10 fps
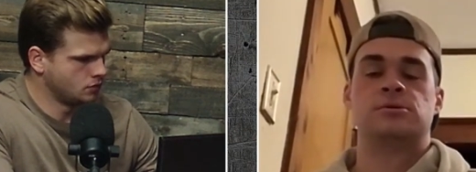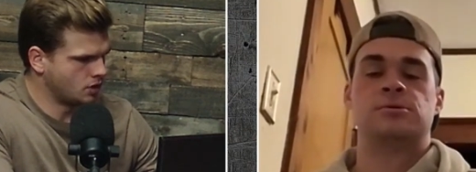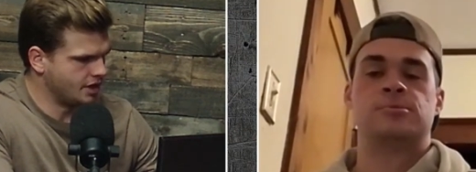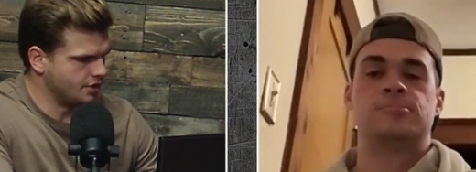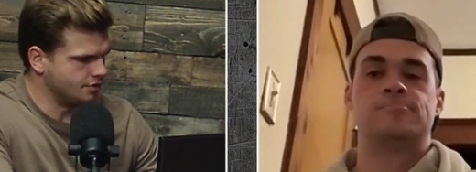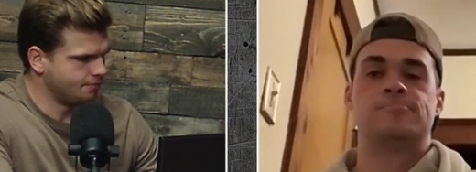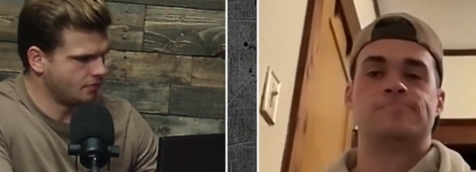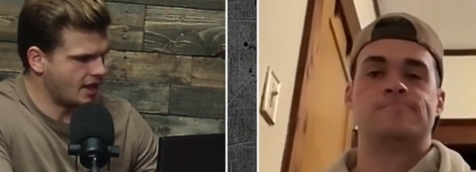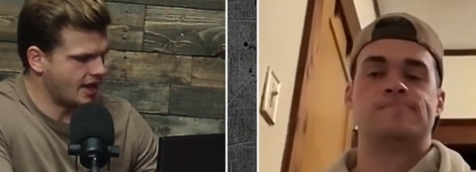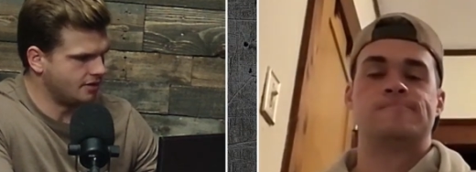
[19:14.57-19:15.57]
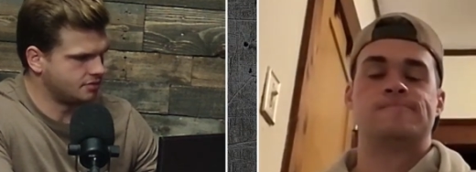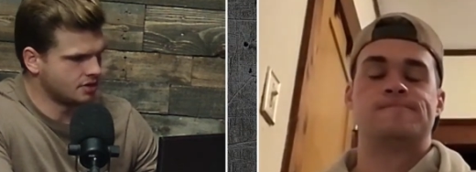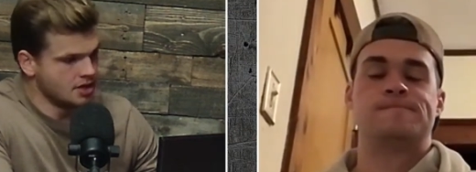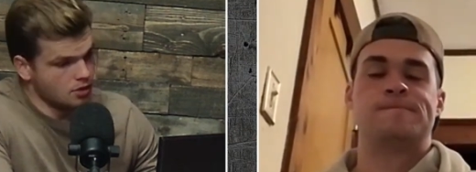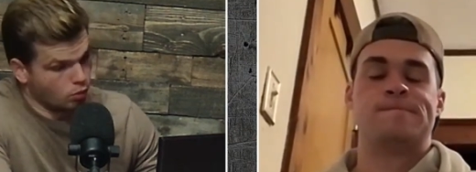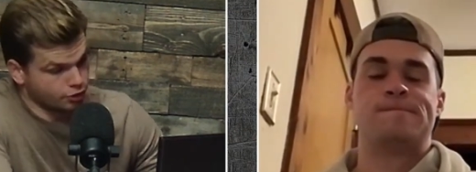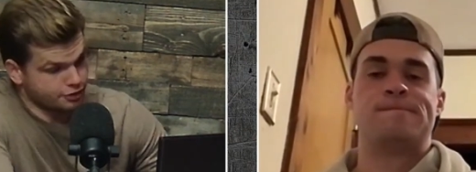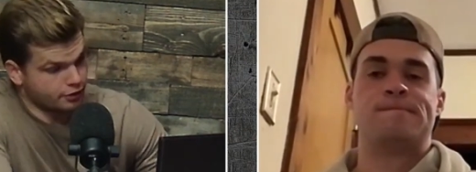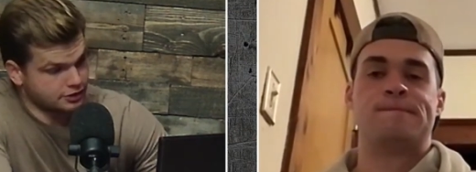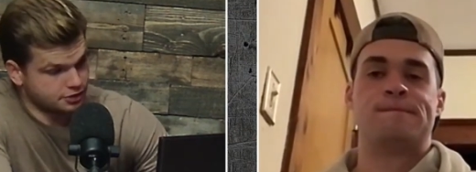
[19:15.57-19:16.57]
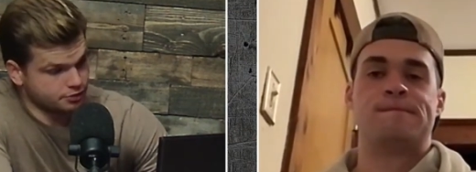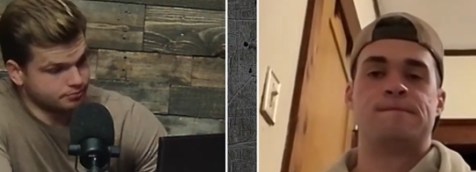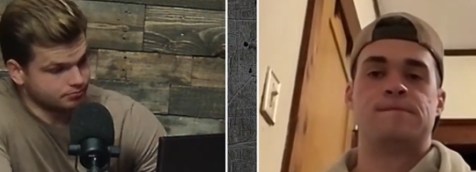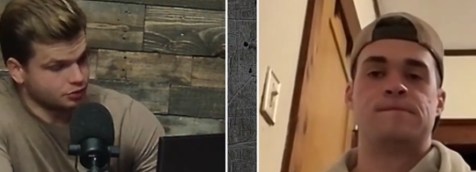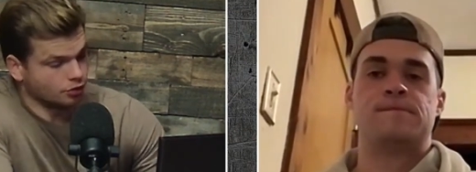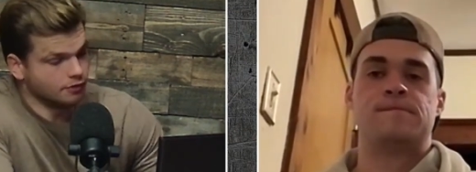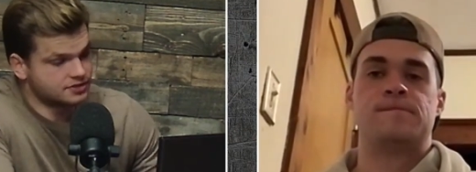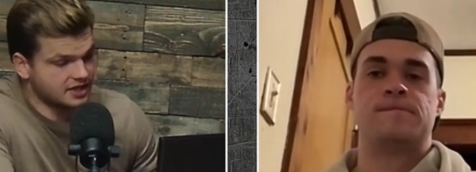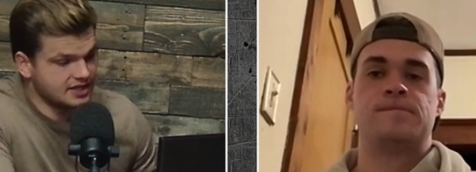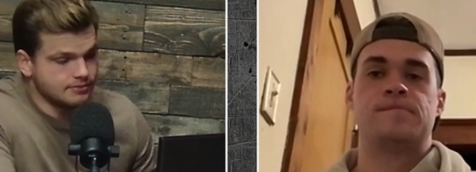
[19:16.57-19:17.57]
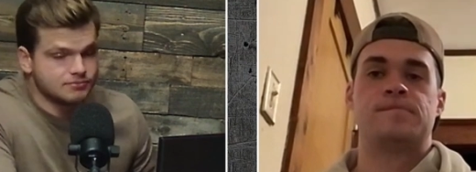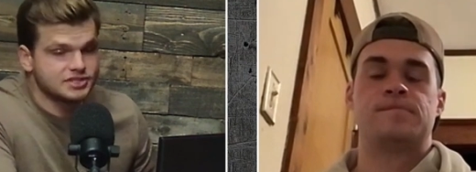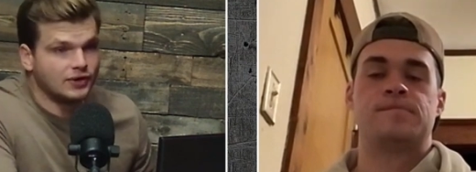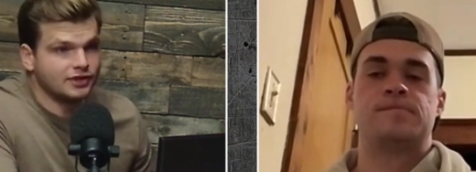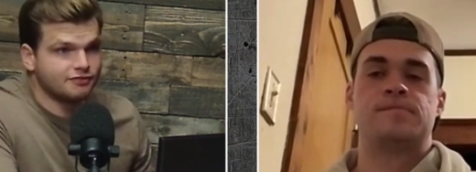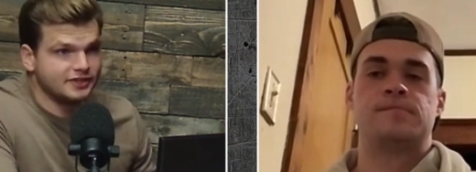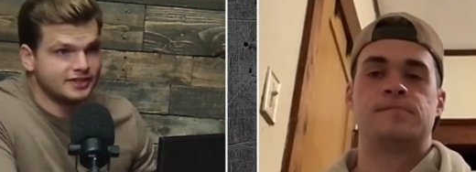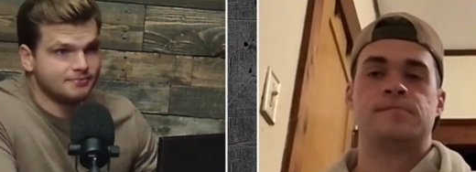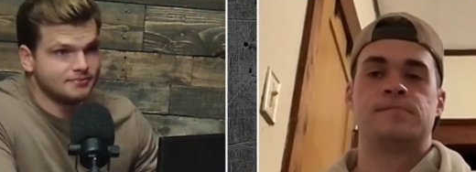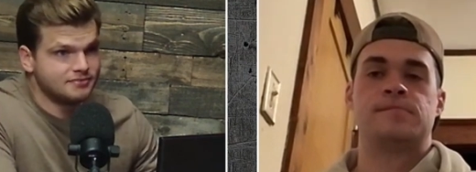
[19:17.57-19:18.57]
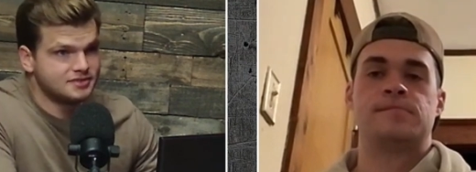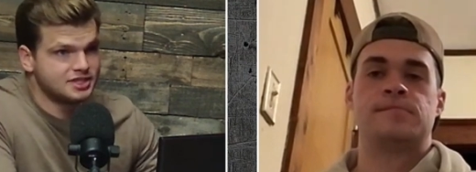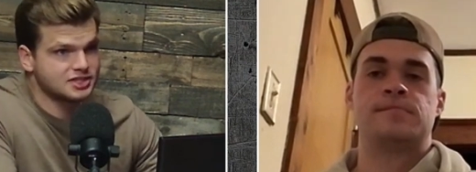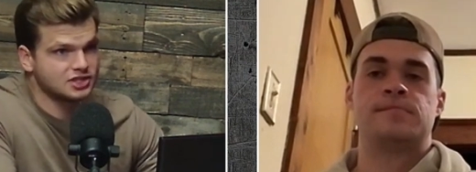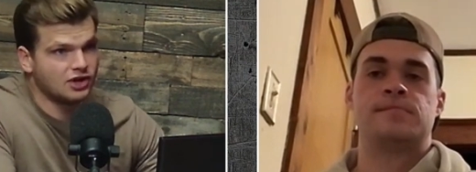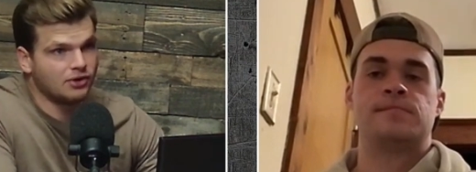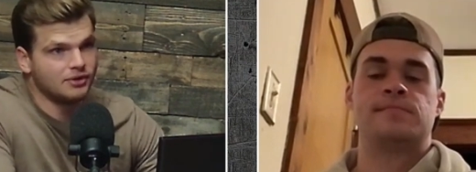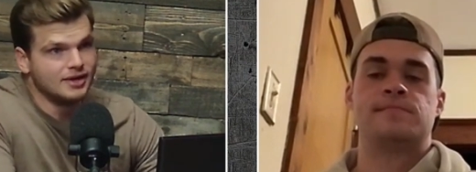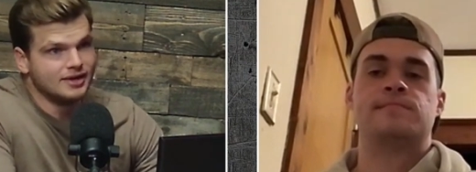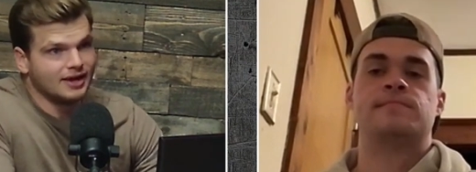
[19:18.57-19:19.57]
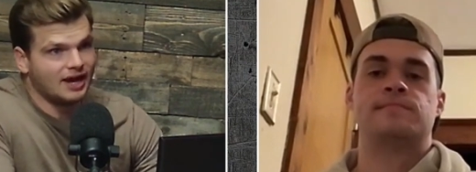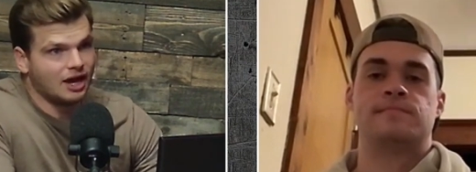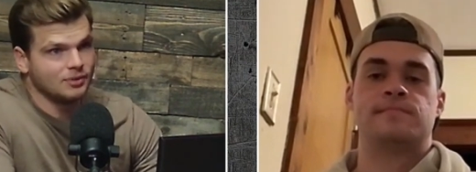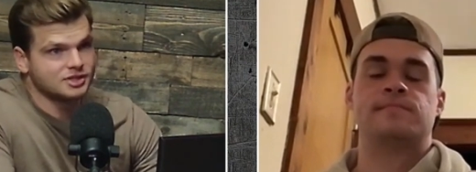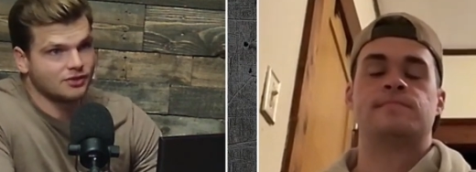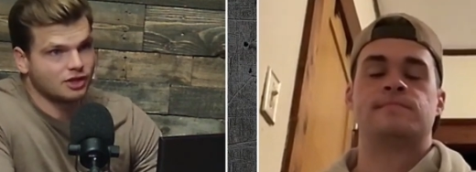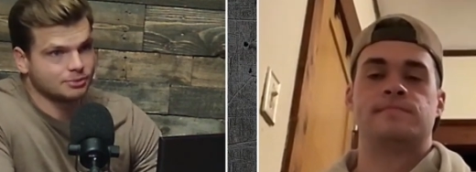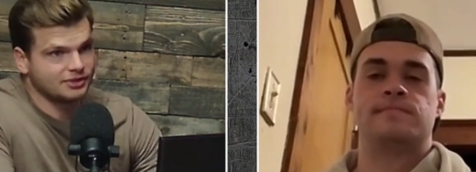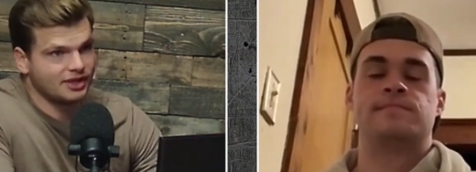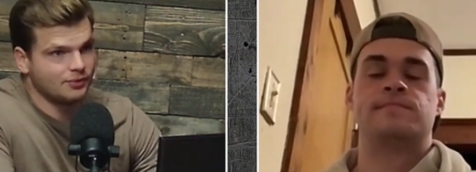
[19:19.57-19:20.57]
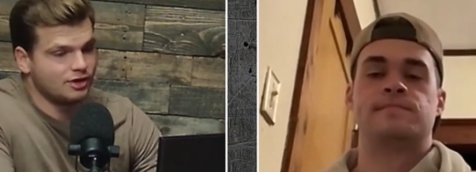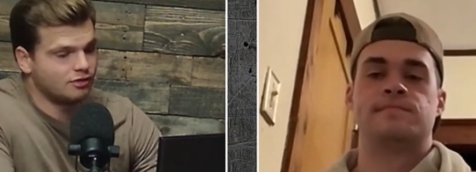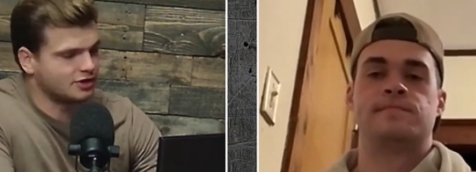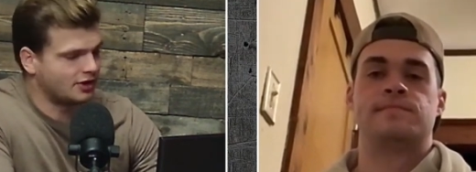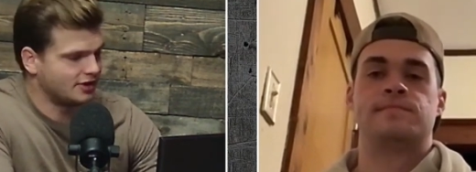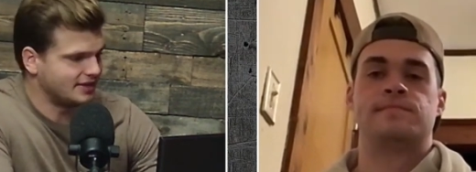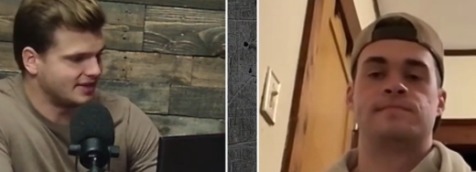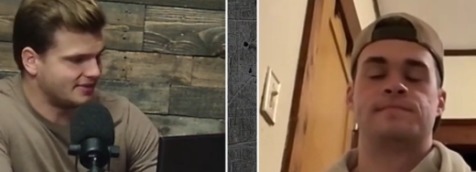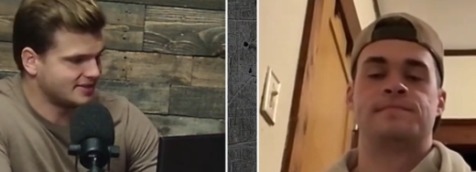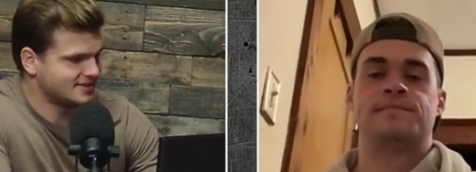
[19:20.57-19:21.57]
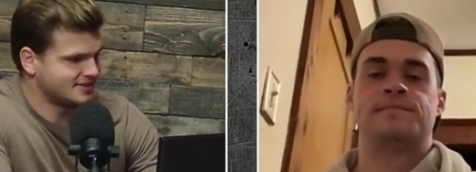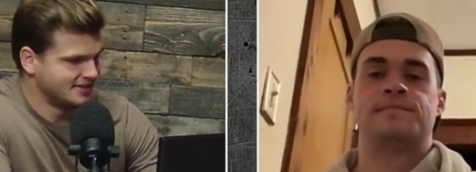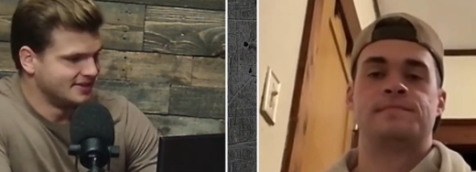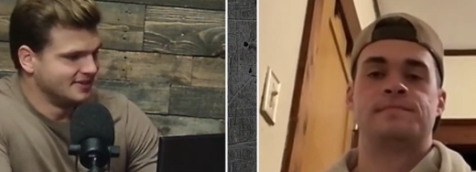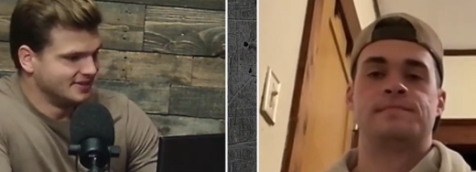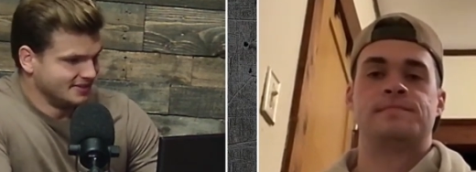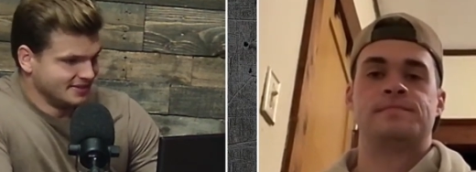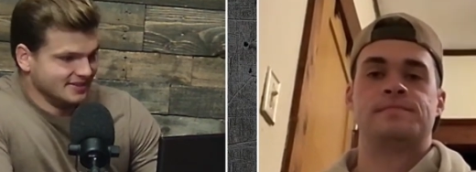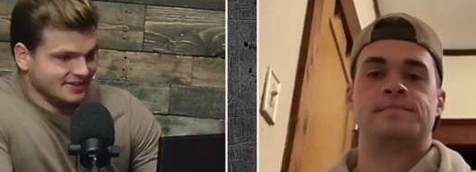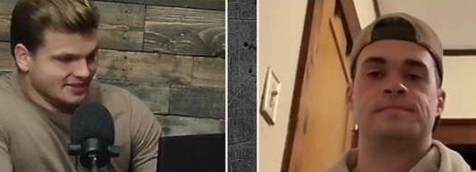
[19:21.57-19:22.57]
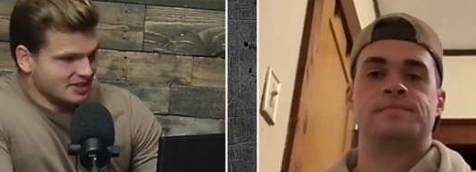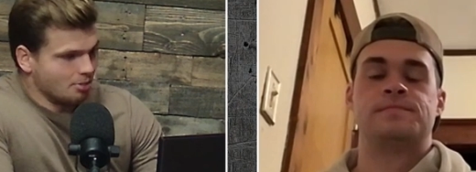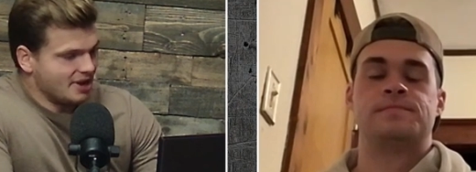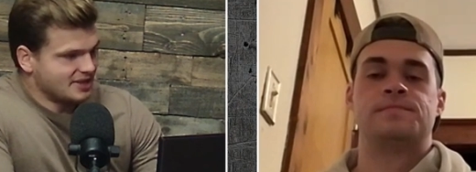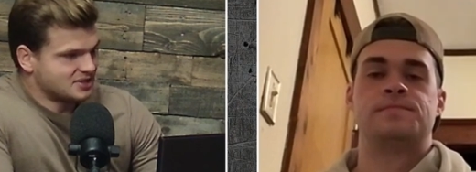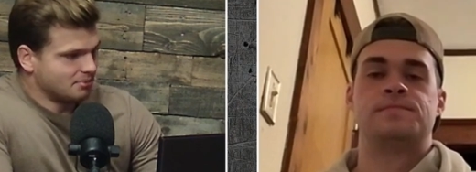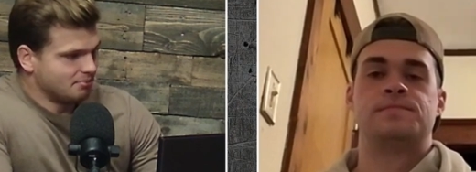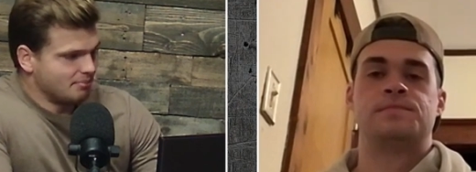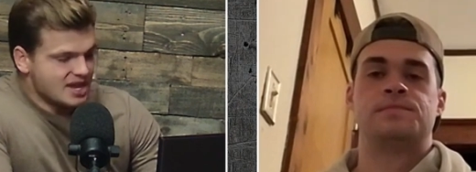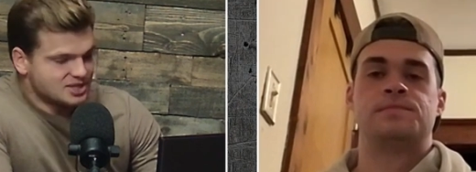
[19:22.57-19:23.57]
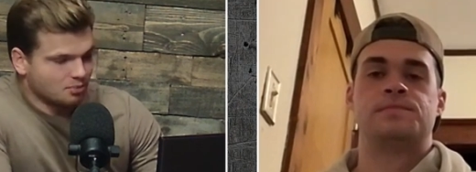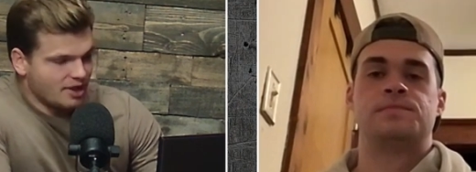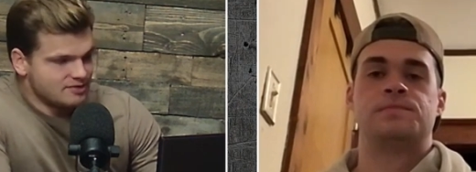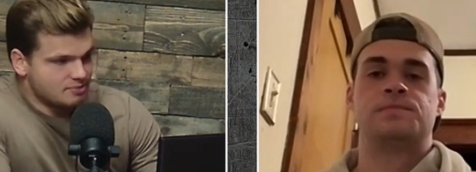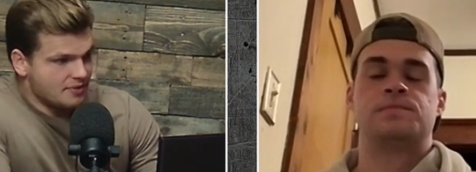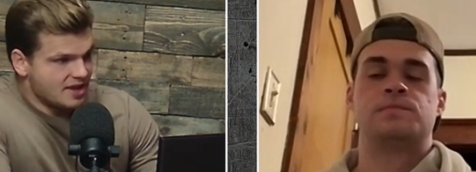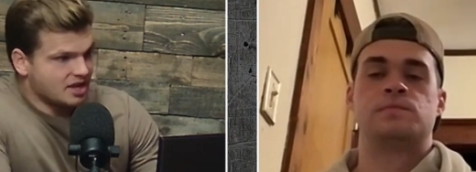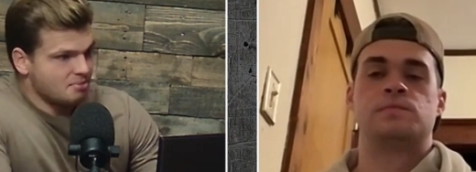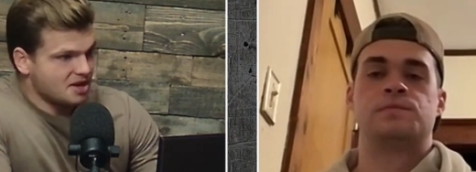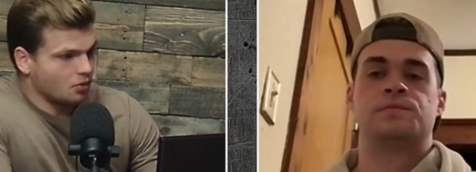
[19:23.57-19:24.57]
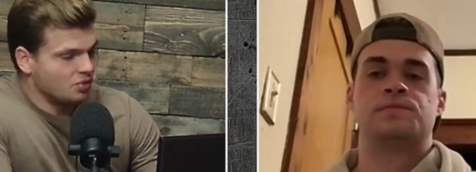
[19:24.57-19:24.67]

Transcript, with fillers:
Speaker 1: I hear you. And worth noting, too, Grove City still undefeated, 6 and 0. Uh, we saw talk about that win over Carnegie, and that's they're making some making some waves, man. They can make a